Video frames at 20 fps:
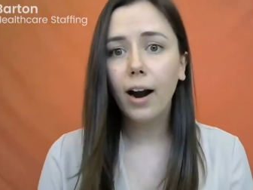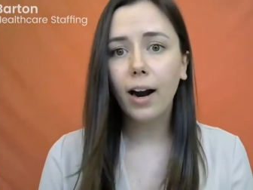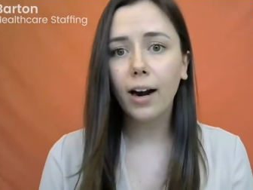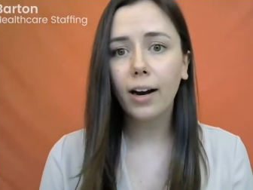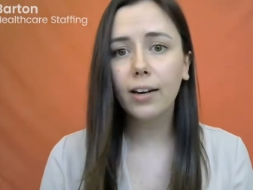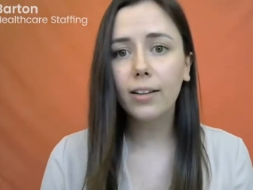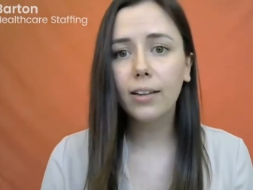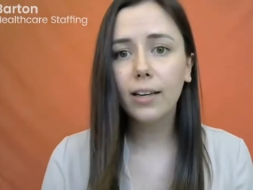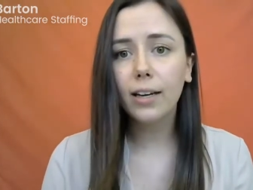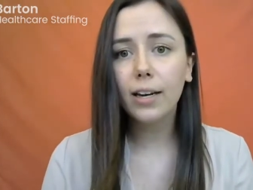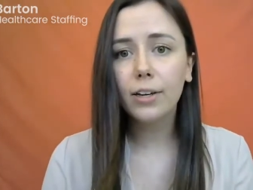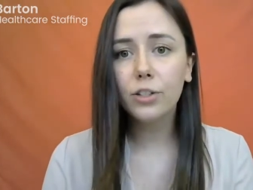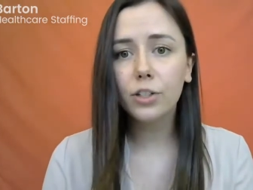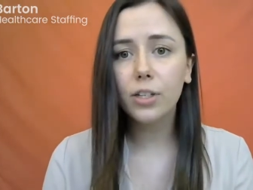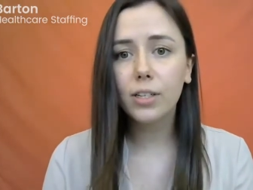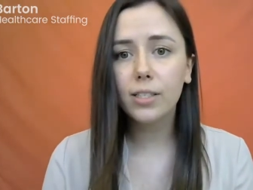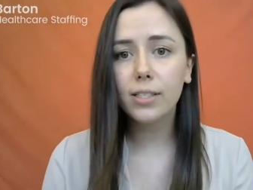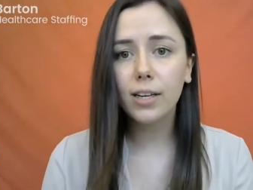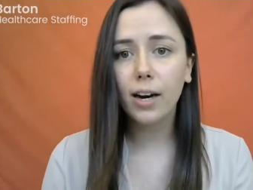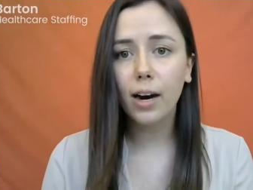Our
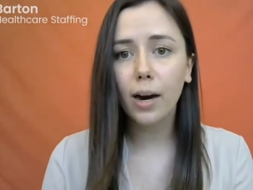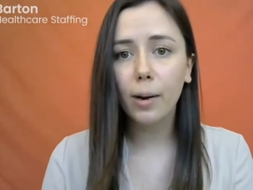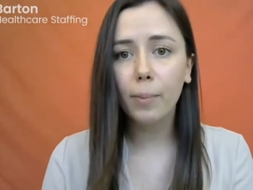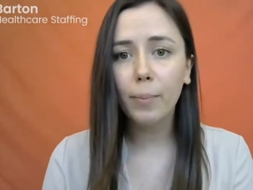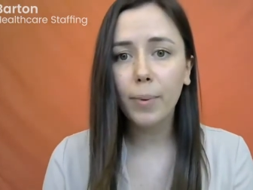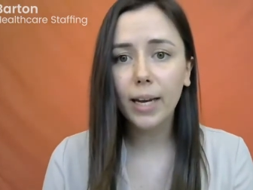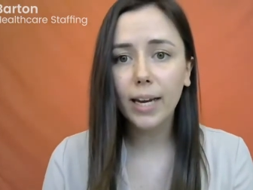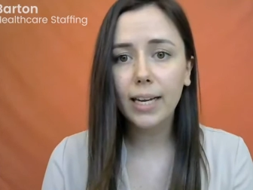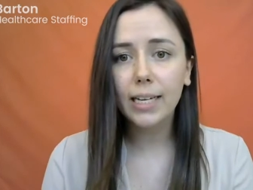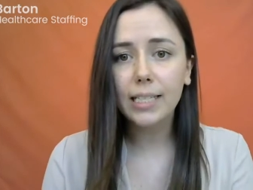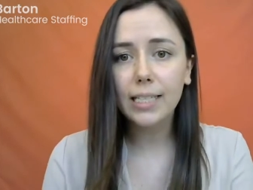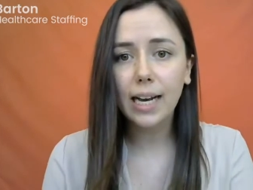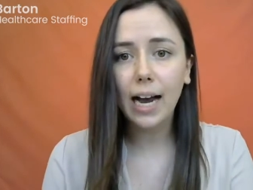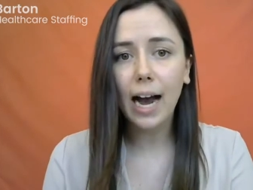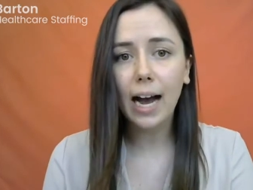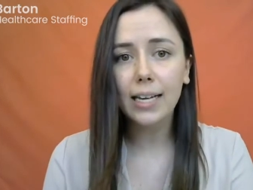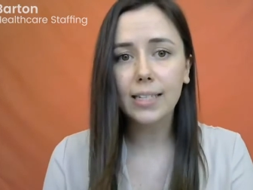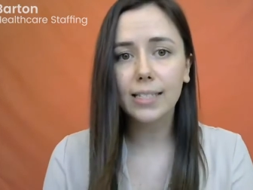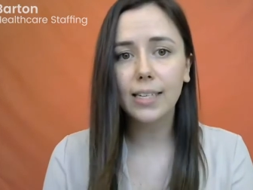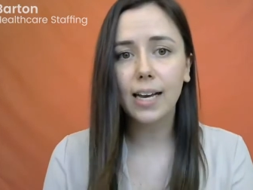clinicians are our biggest
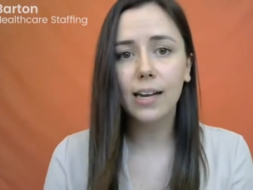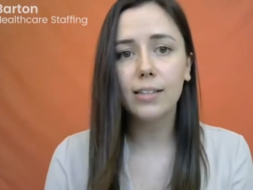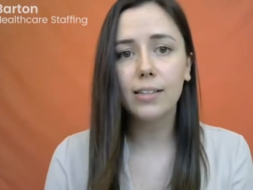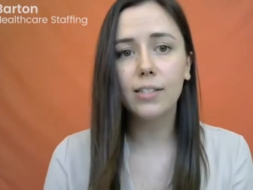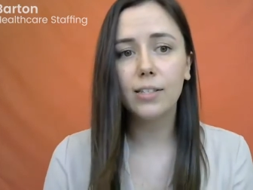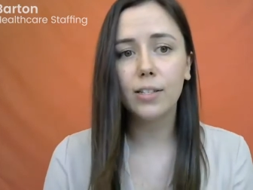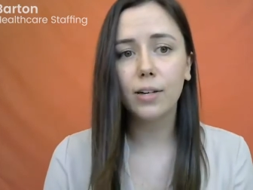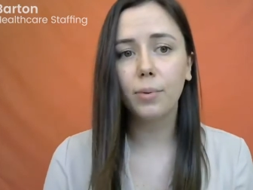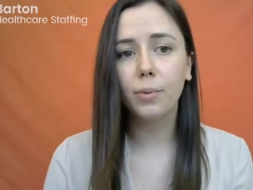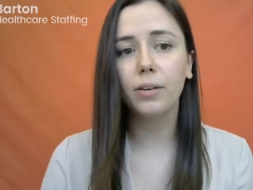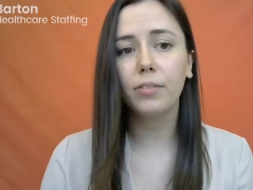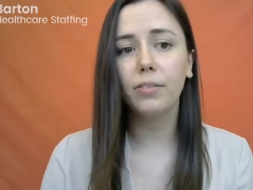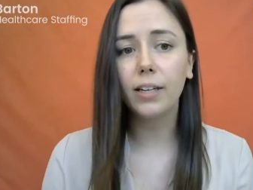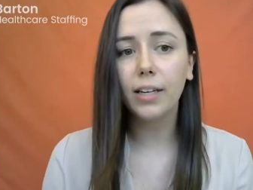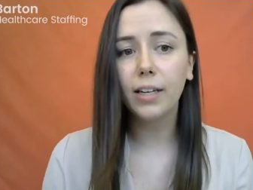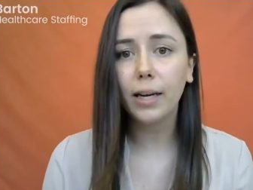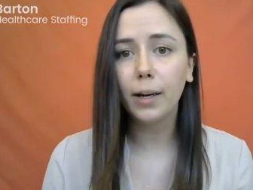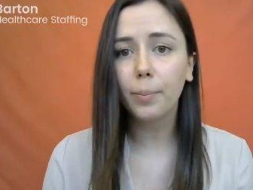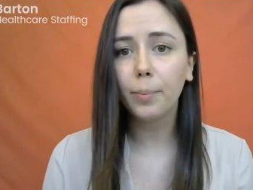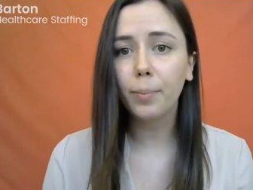assets, so we
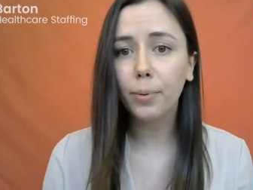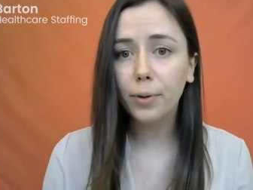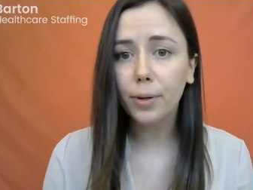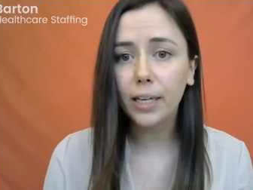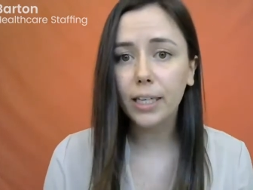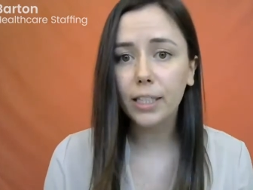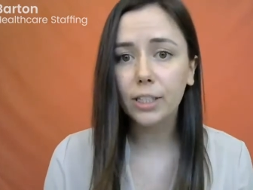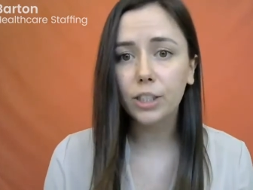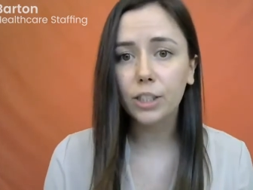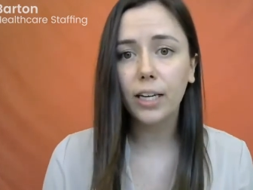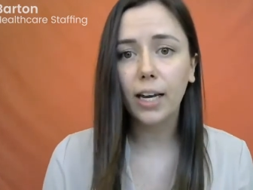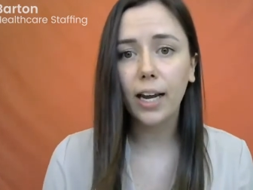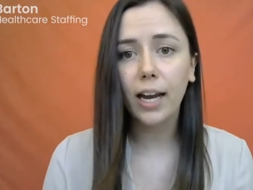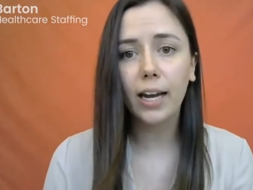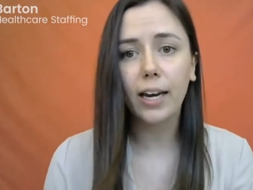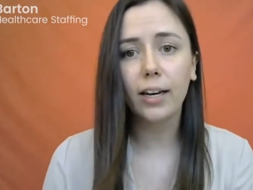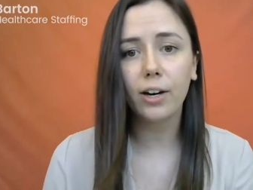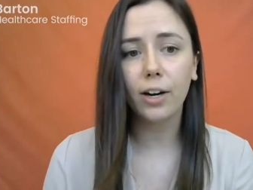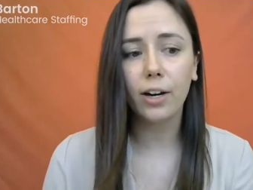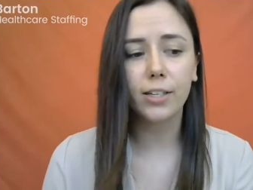really
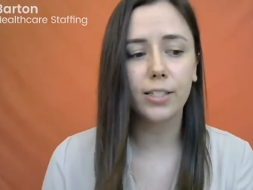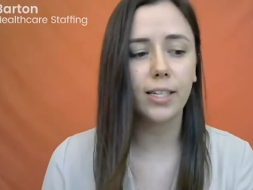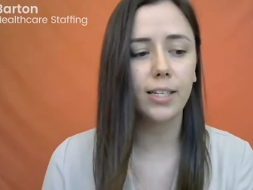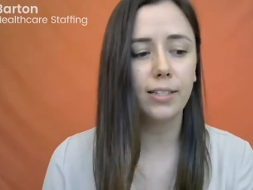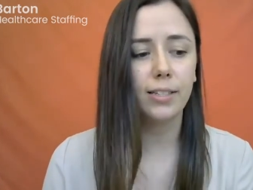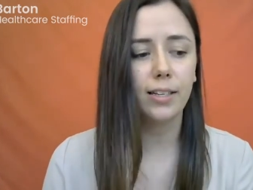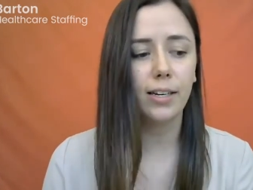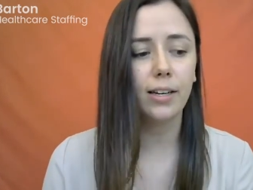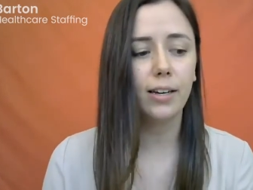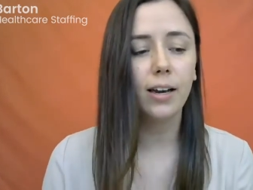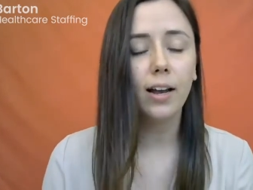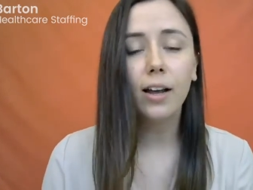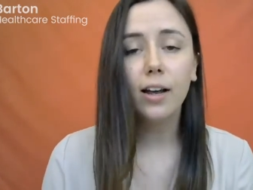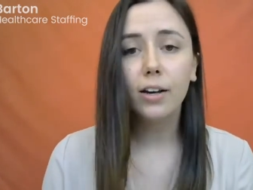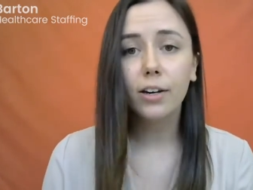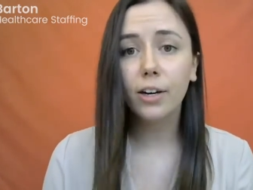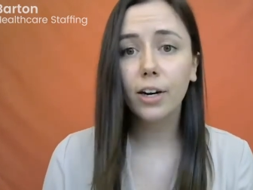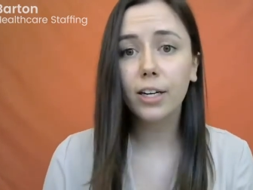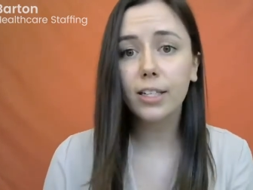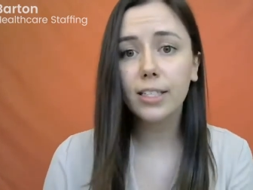appreciate nurses and
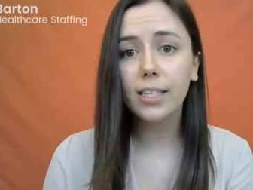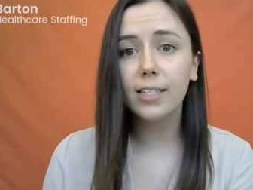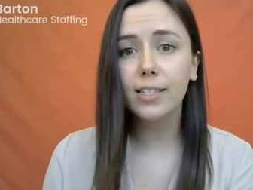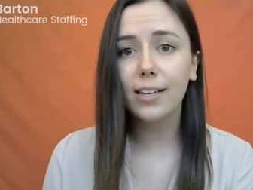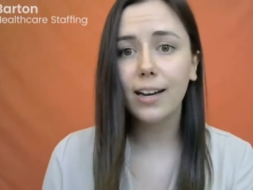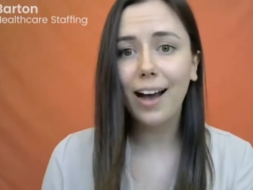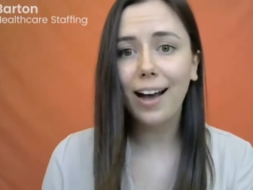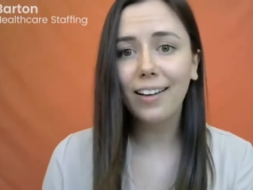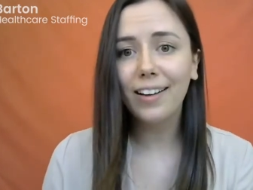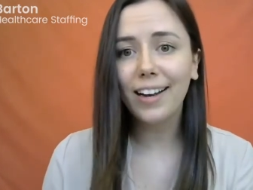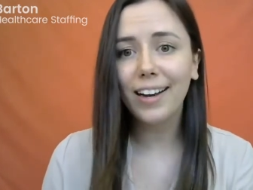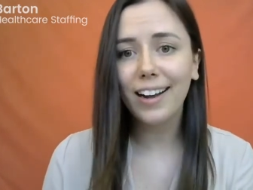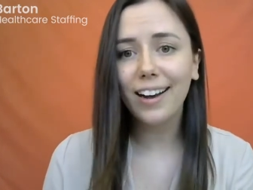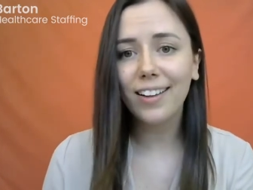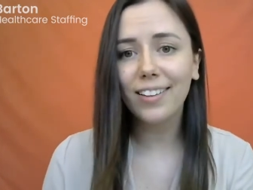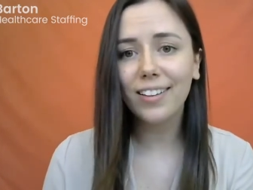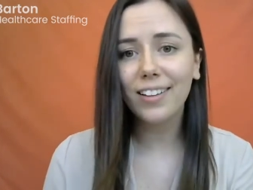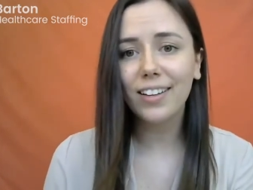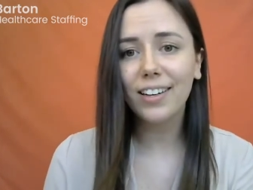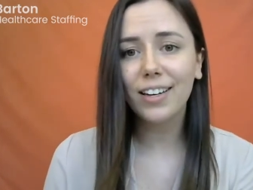allied
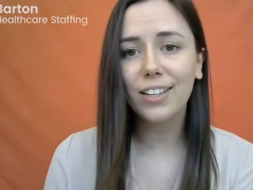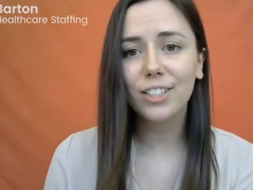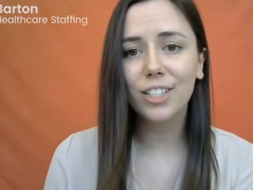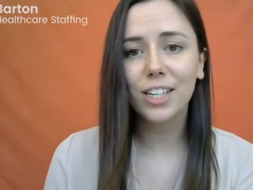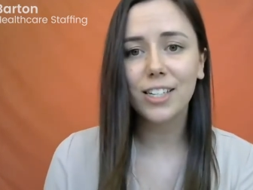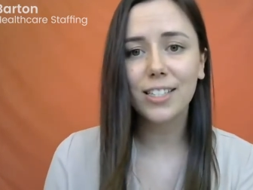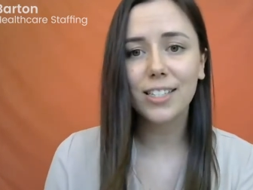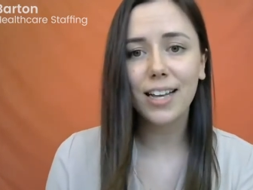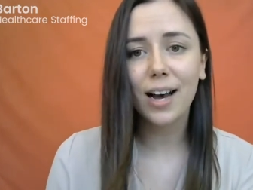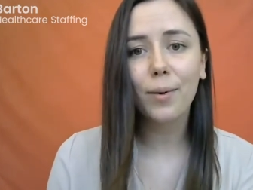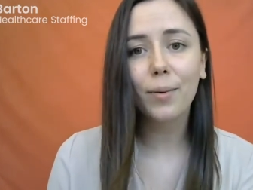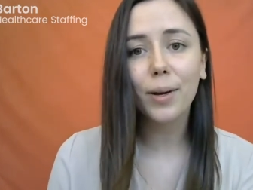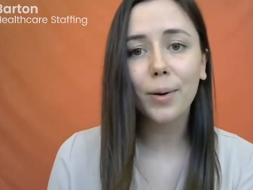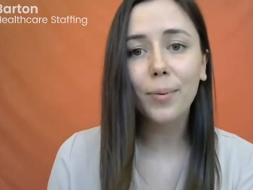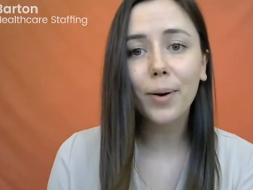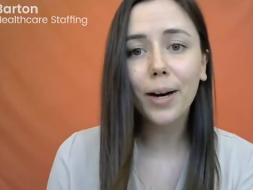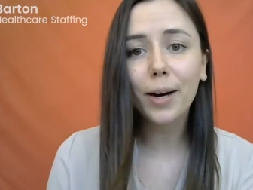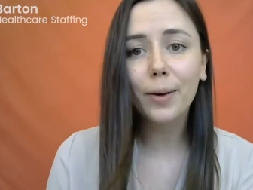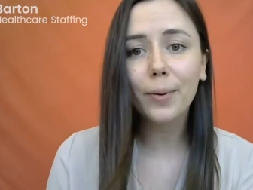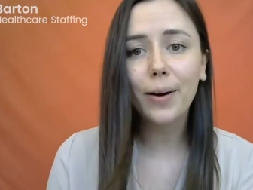health clinicians that we
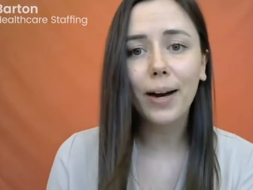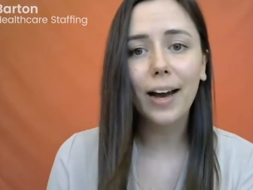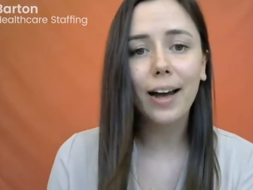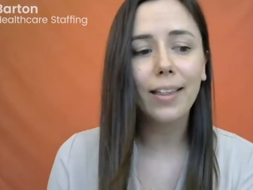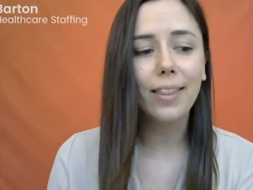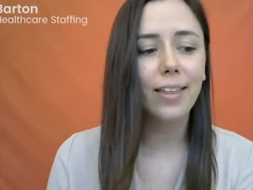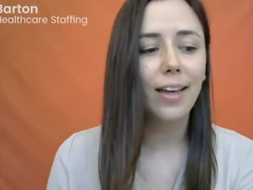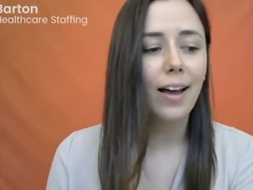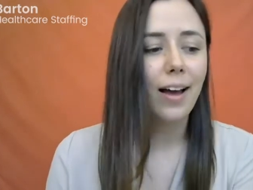work with,